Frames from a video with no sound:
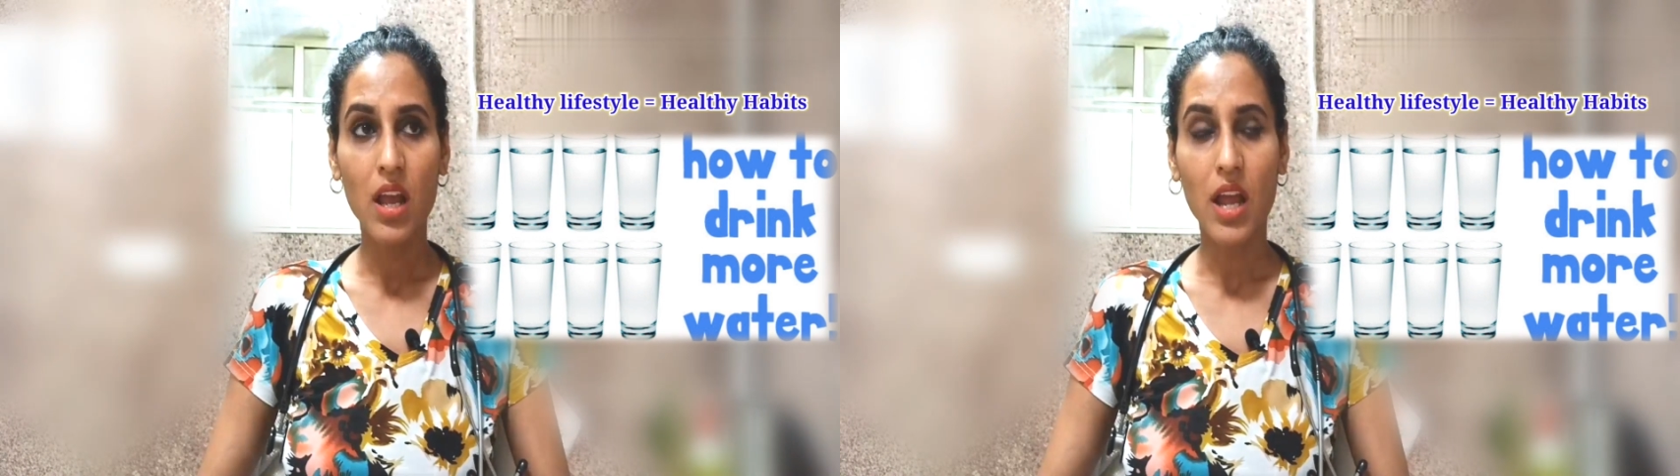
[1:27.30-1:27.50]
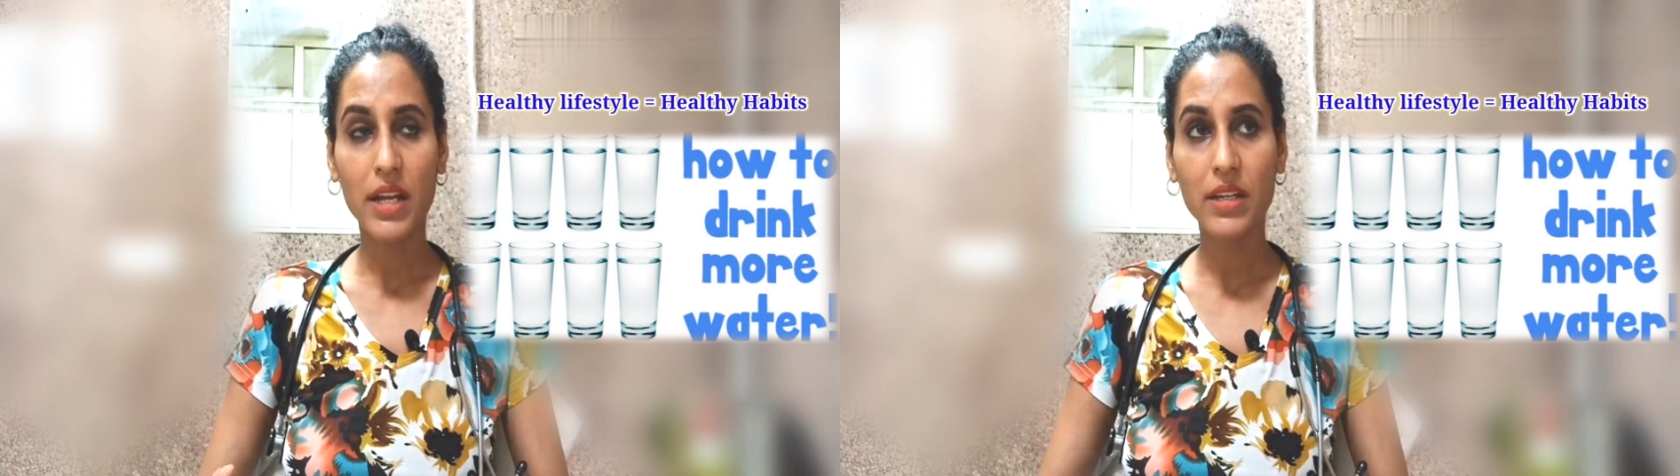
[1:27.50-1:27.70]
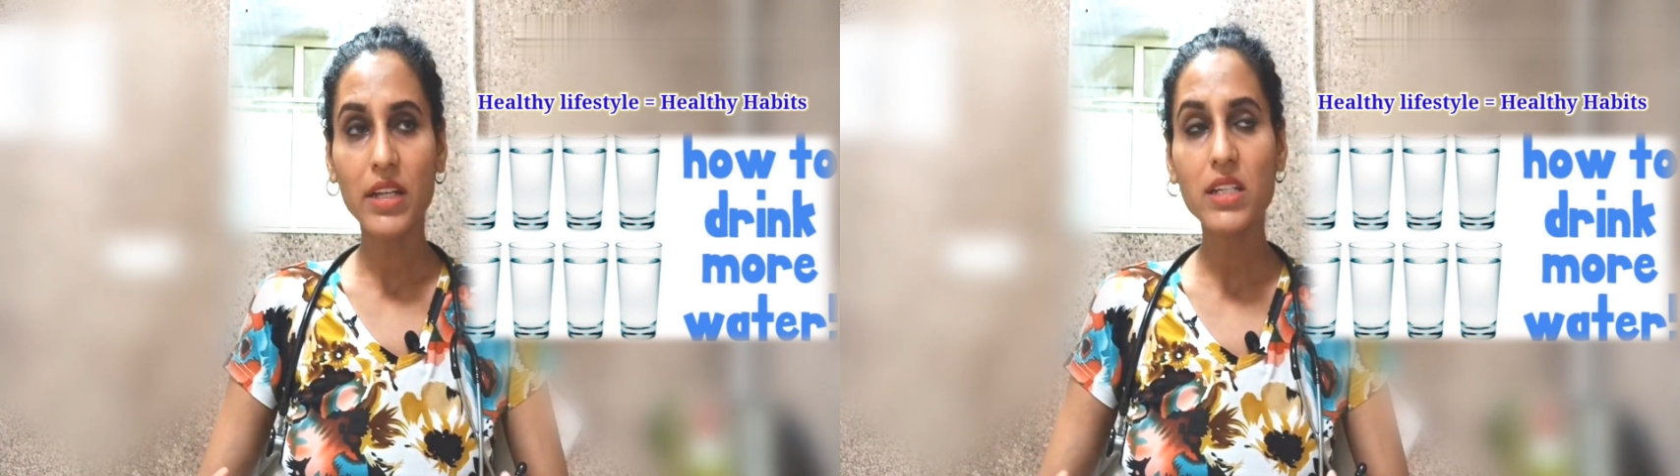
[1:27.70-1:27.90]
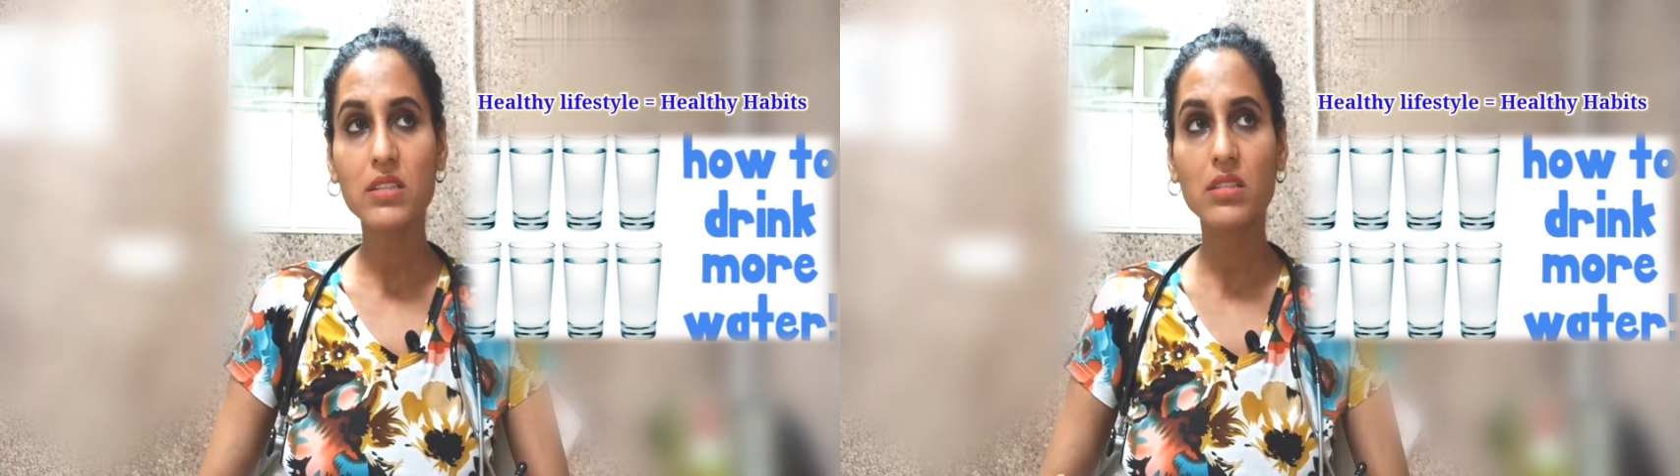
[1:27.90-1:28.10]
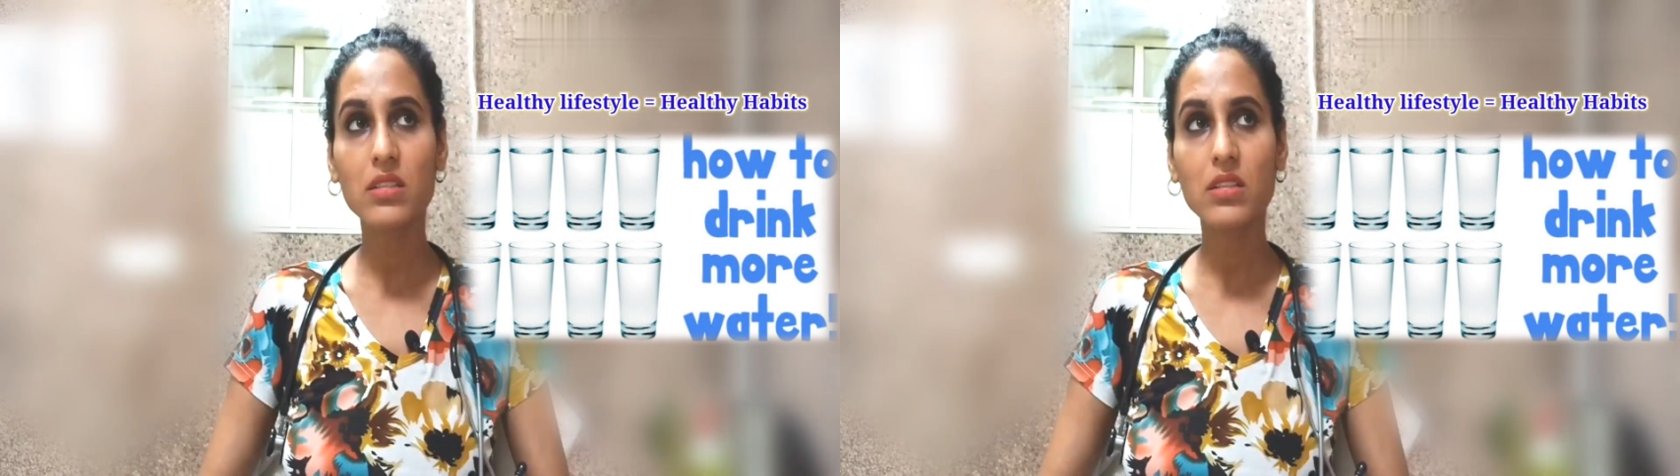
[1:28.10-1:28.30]
at
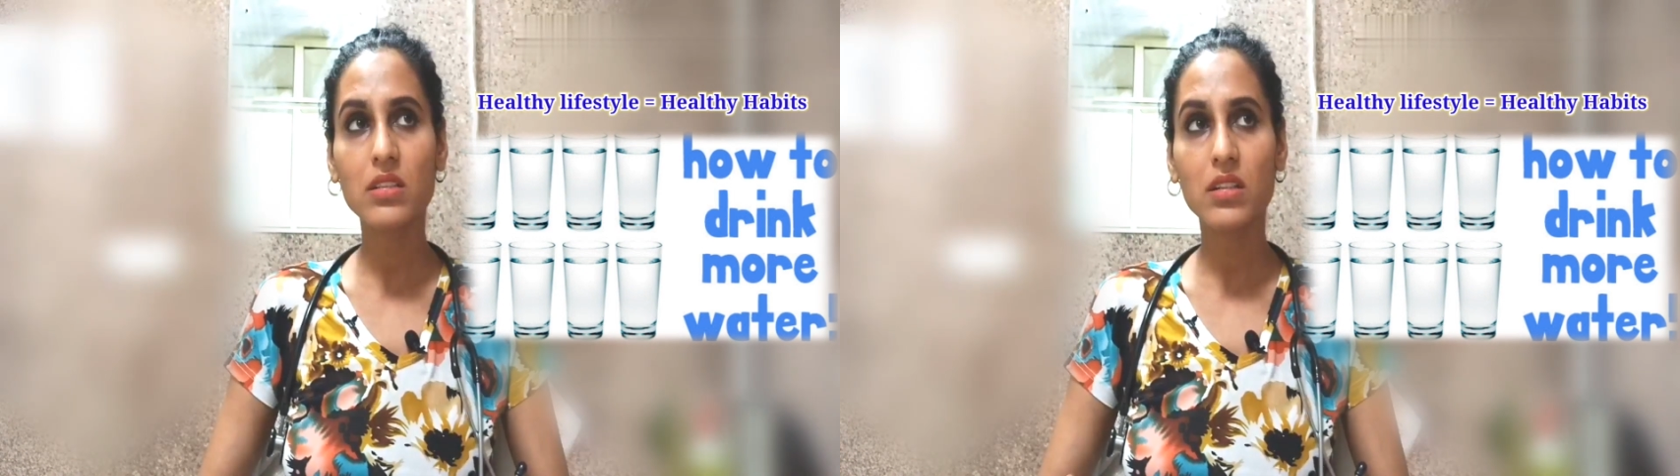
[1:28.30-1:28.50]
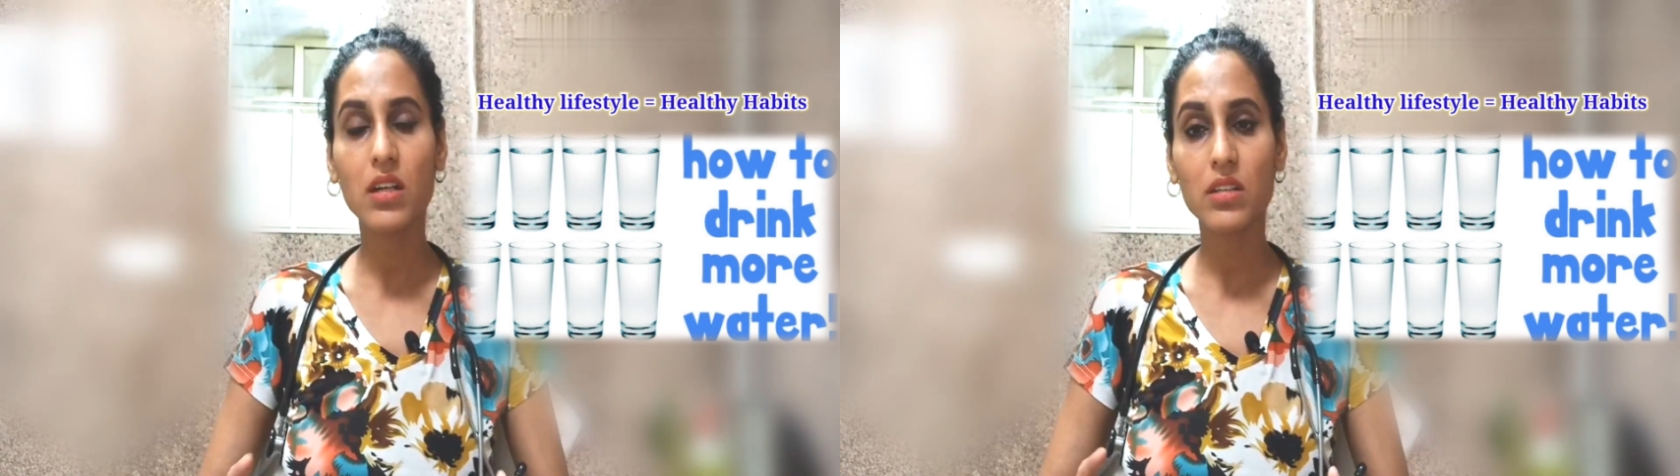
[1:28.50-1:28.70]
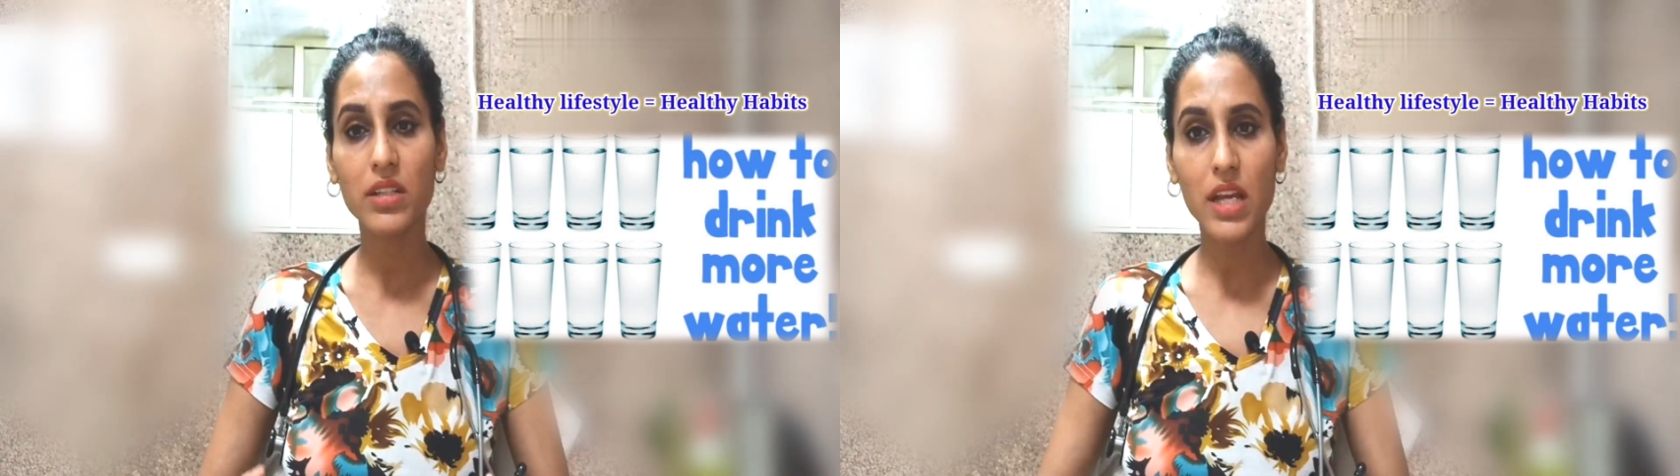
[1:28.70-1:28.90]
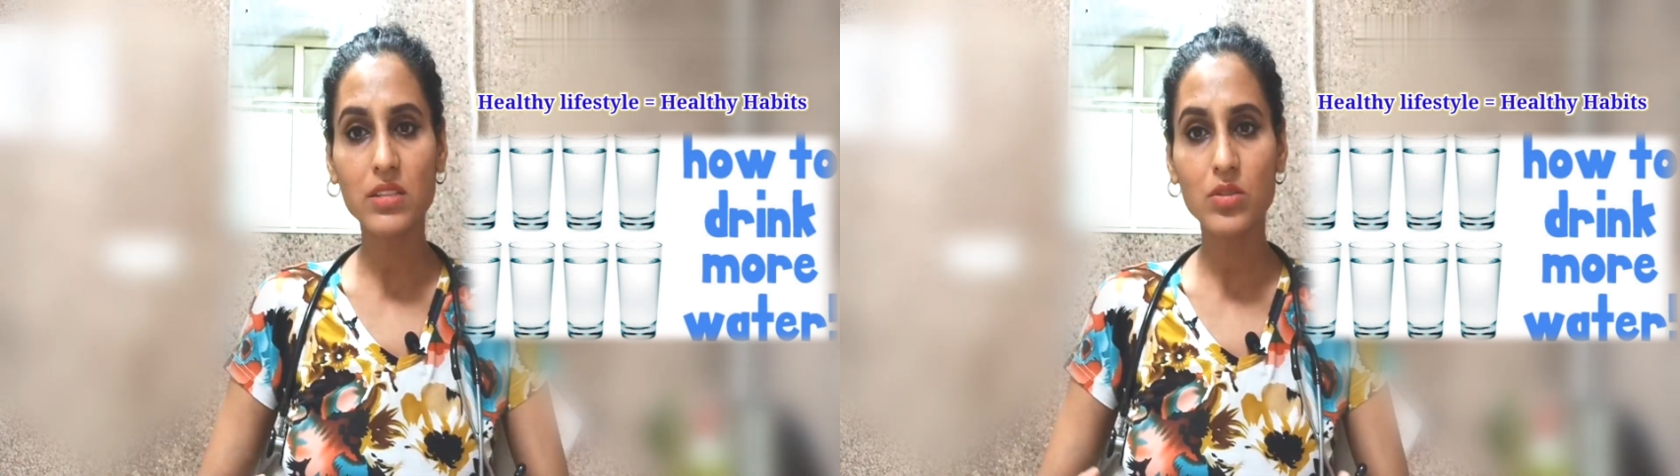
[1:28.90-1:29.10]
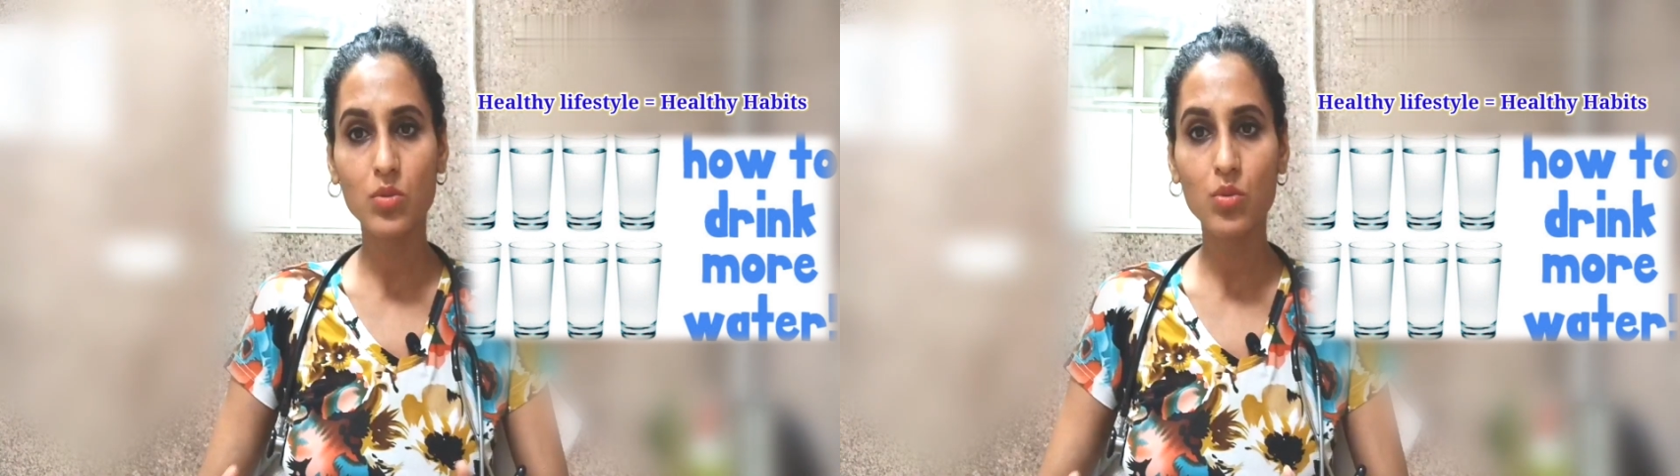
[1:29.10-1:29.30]
least
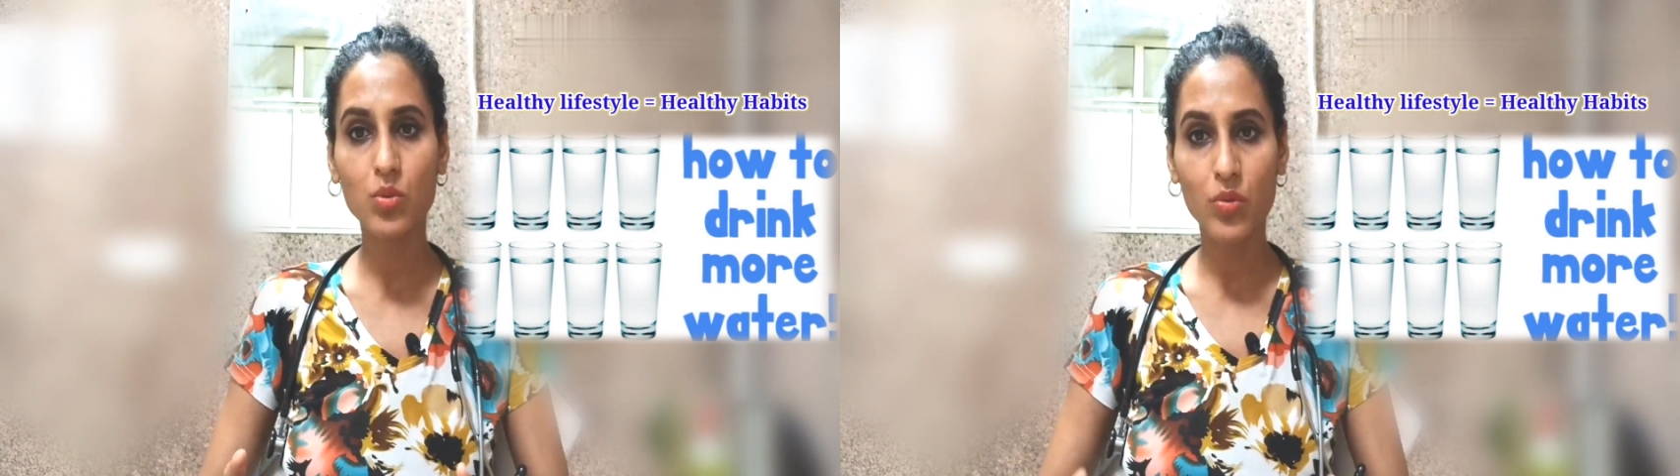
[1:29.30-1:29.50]
10 to